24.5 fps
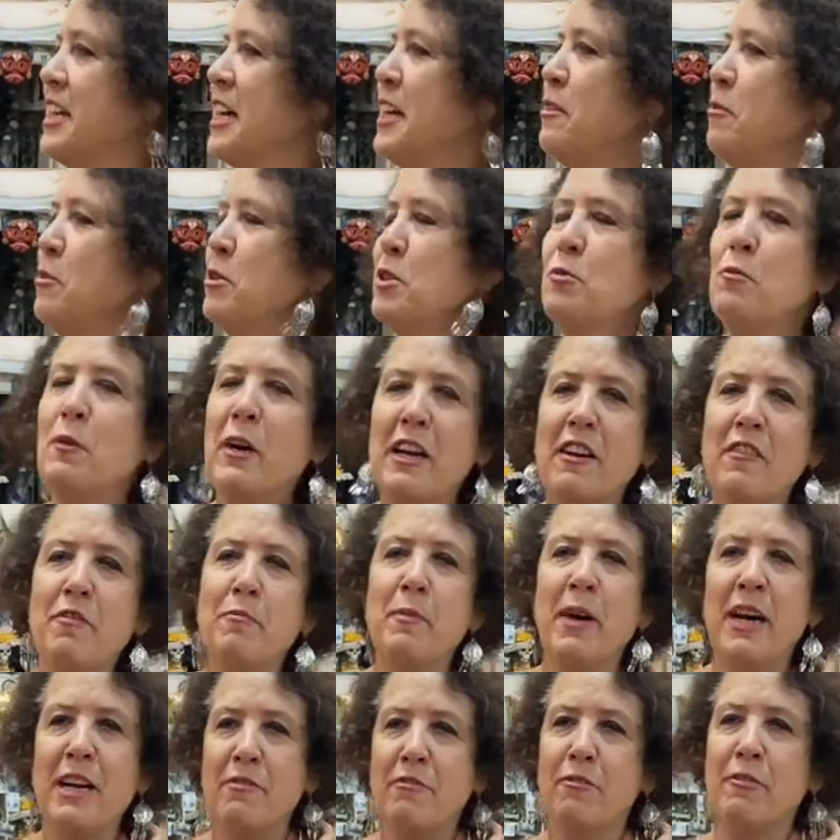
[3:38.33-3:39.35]
And was one of
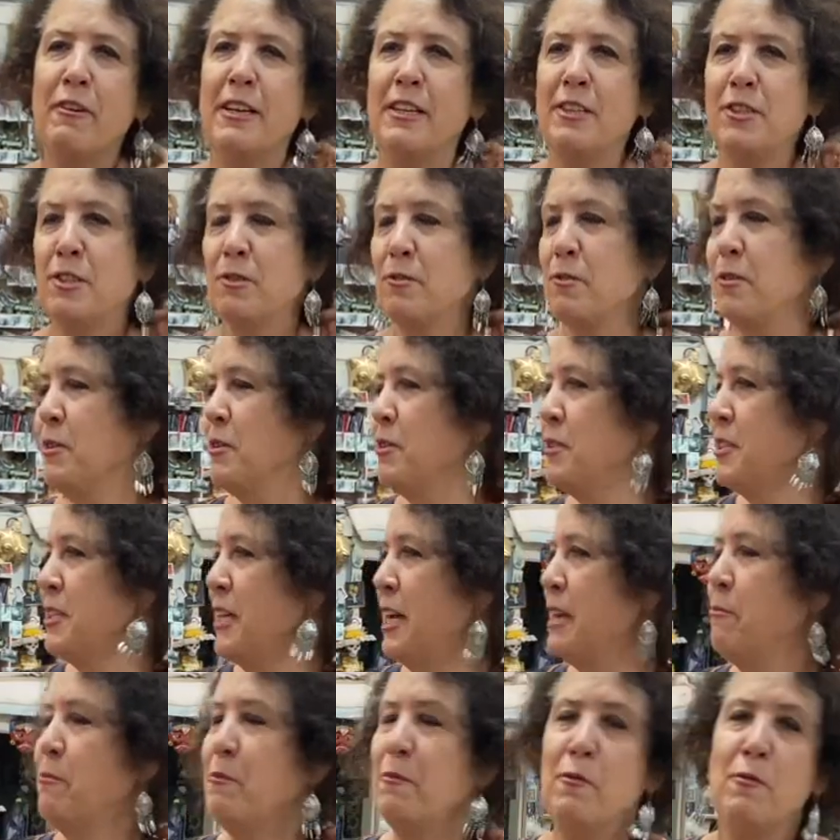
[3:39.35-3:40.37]
my friends
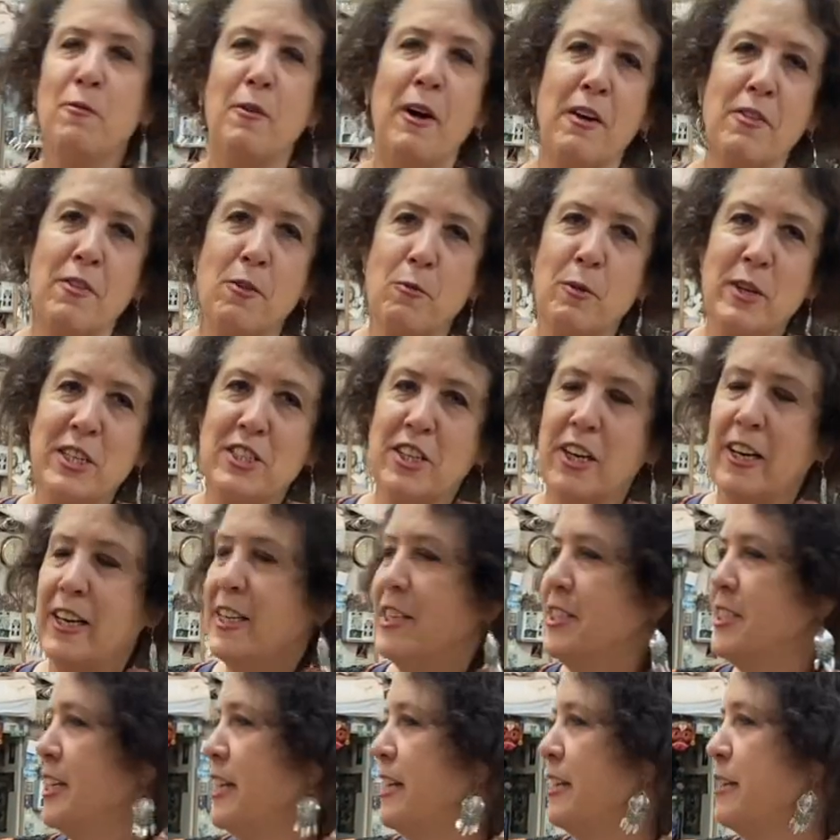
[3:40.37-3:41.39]
said rather
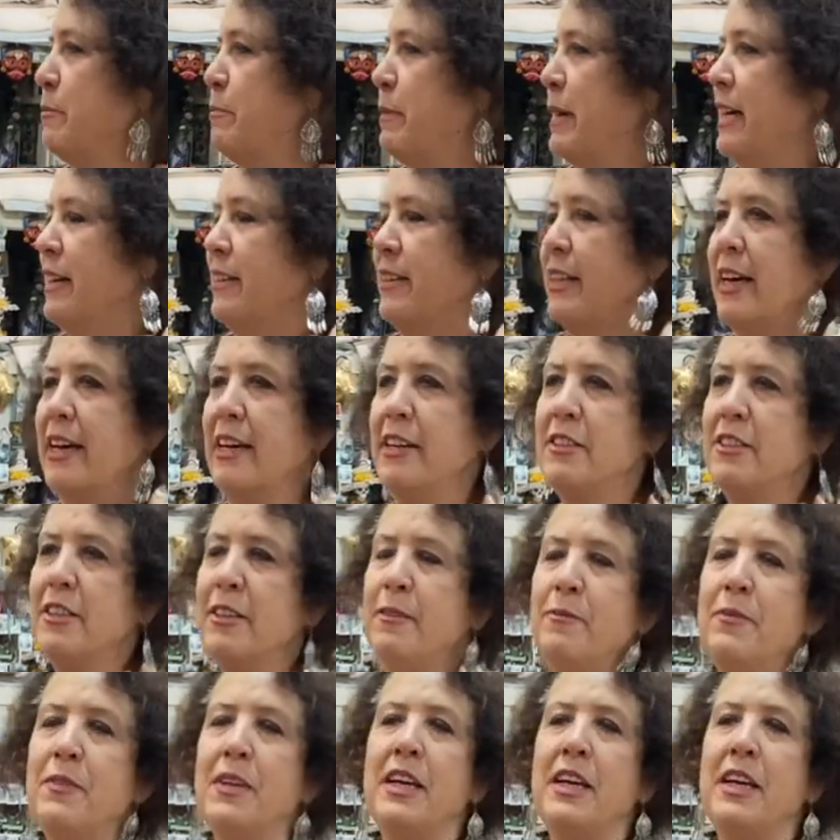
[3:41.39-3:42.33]
wittily said about that,